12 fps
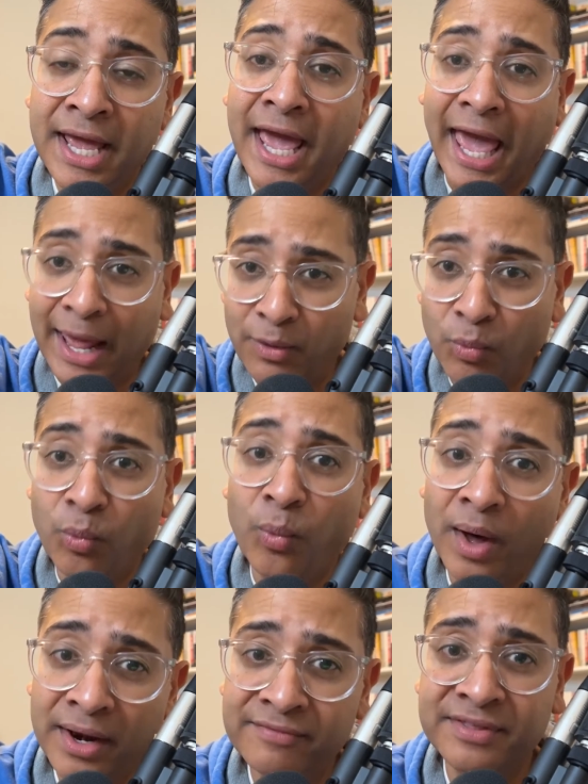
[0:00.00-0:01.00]
And
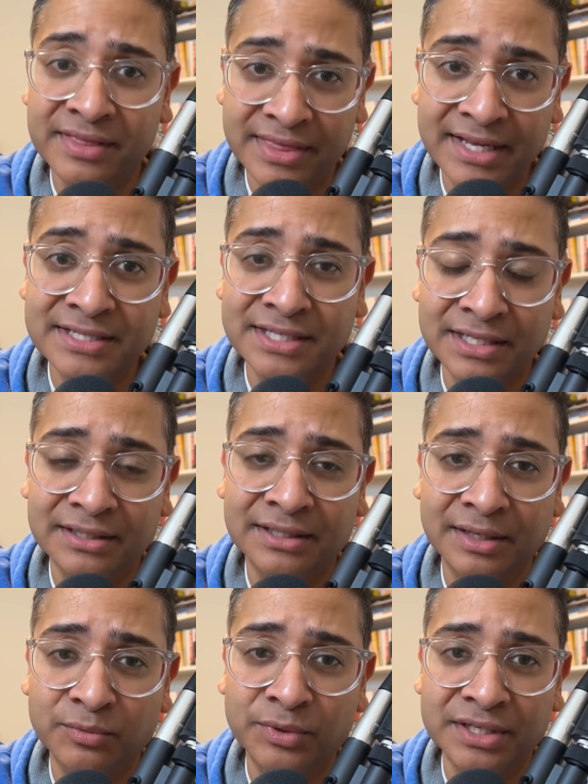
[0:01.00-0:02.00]
one of the things
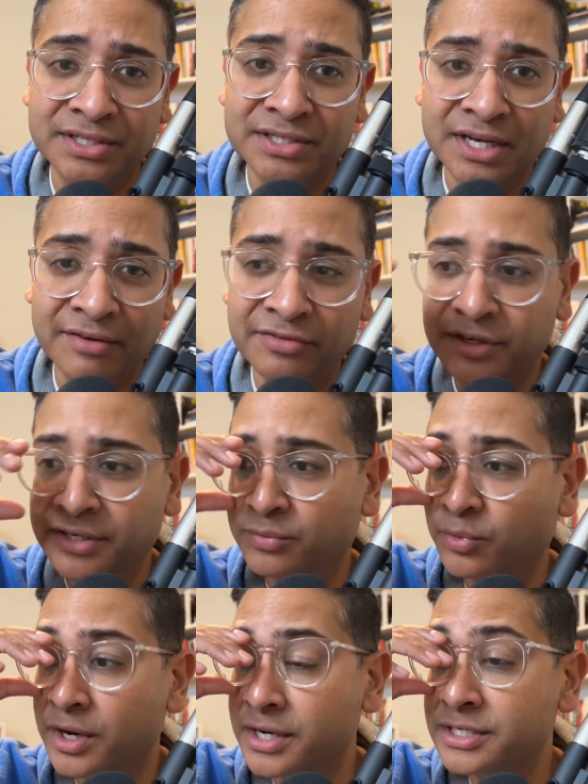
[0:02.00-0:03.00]
that we discovered
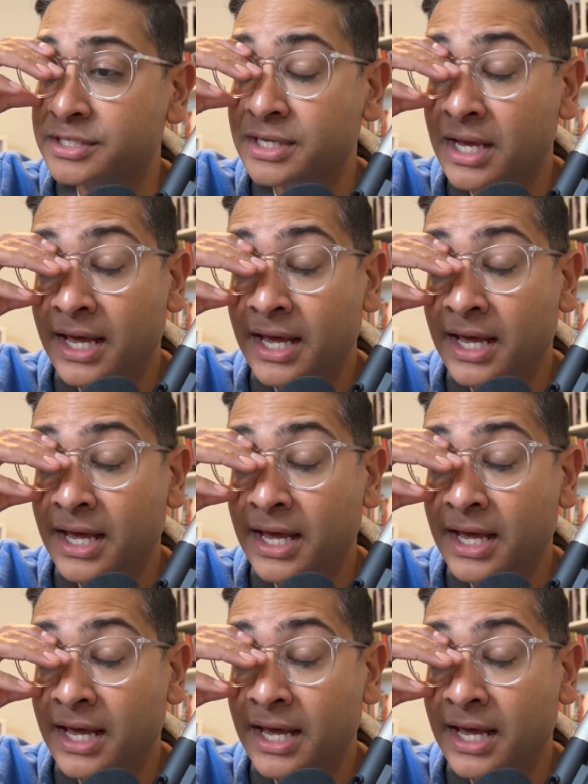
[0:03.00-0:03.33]
was